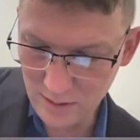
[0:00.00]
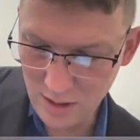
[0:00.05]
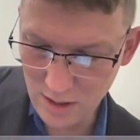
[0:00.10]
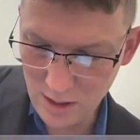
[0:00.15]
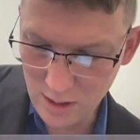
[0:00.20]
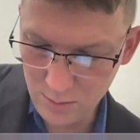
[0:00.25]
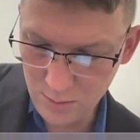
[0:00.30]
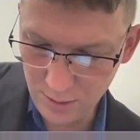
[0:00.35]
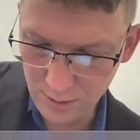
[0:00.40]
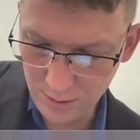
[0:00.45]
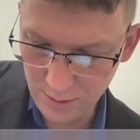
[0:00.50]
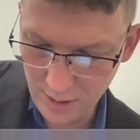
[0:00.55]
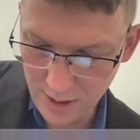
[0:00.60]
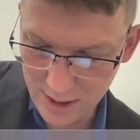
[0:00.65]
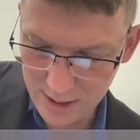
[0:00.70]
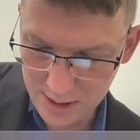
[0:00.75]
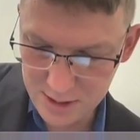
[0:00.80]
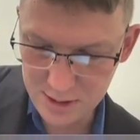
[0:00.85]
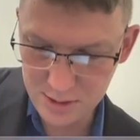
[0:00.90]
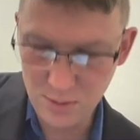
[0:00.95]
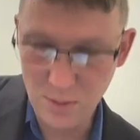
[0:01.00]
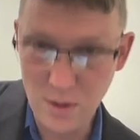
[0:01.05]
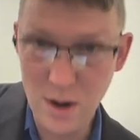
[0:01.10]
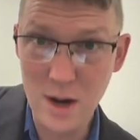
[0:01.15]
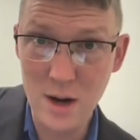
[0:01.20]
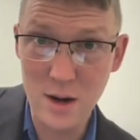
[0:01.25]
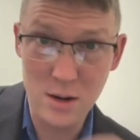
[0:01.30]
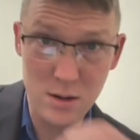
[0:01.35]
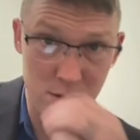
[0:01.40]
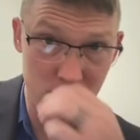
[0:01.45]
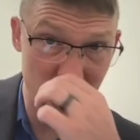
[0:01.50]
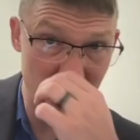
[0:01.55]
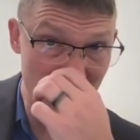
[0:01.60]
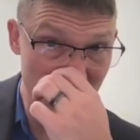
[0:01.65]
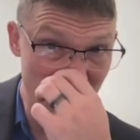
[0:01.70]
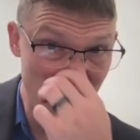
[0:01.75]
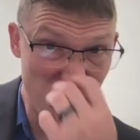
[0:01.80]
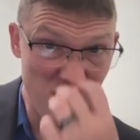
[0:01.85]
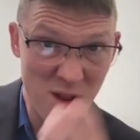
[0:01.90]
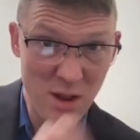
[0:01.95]
to equal x squared.
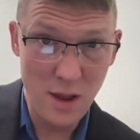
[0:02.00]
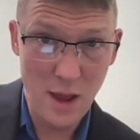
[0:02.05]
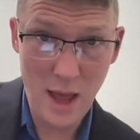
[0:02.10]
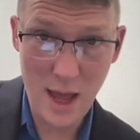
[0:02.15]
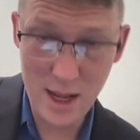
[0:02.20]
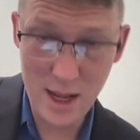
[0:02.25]
Add